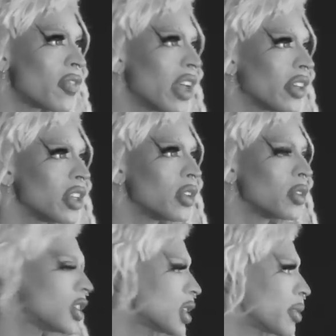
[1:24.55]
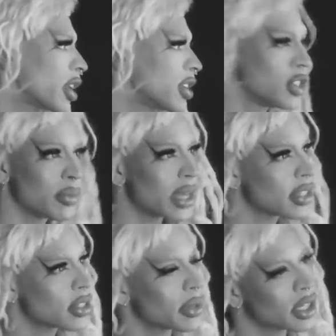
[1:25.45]
fail you just because you
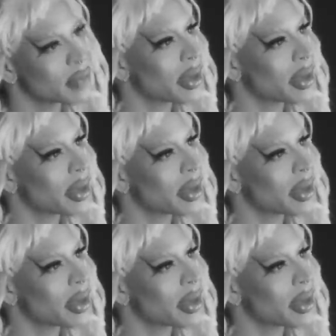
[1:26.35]
masturbate in the